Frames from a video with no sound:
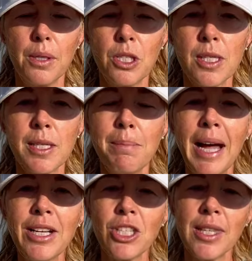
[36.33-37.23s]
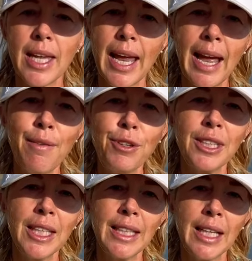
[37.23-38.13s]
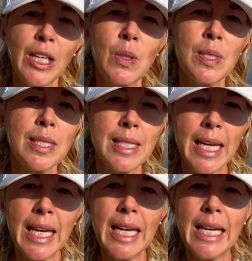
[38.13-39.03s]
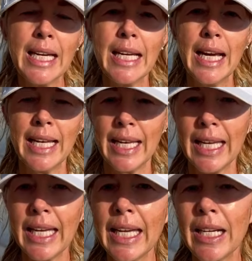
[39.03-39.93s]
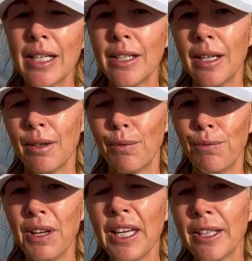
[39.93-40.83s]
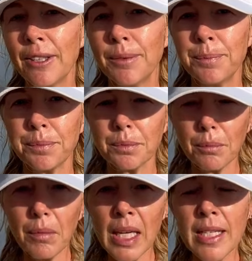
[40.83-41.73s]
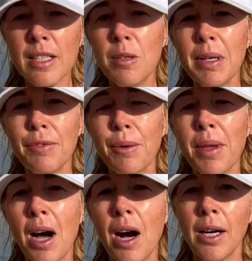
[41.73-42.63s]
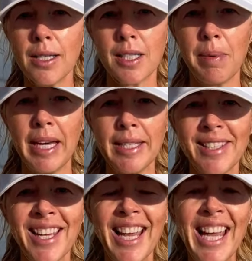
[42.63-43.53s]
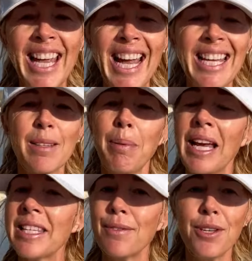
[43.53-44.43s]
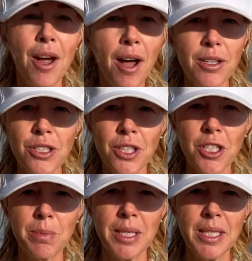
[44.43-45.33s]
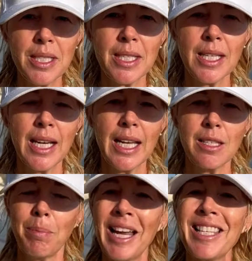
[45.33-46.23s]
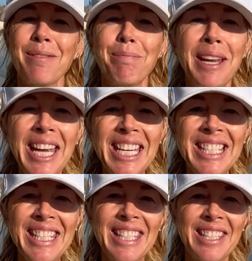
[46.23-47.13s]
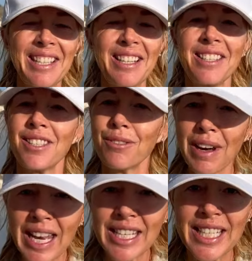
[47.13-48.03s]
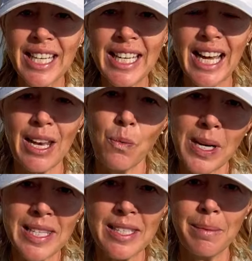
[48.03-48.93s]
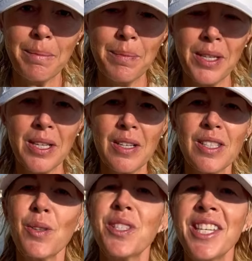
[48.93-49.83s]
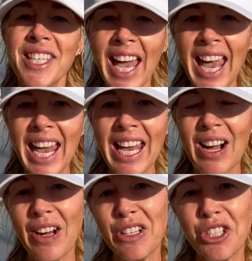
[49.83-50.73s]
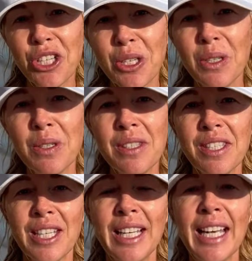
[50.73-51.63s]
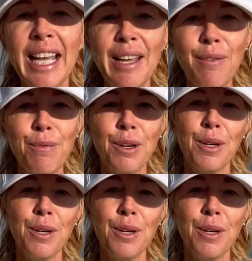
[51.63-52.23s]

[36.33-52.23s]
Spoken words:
just imagine that everything that you see and hear and feel is coming from the heart space. It's a place of non-judgment. It's a place of peace, serenity, and wisdom. So today I choose to live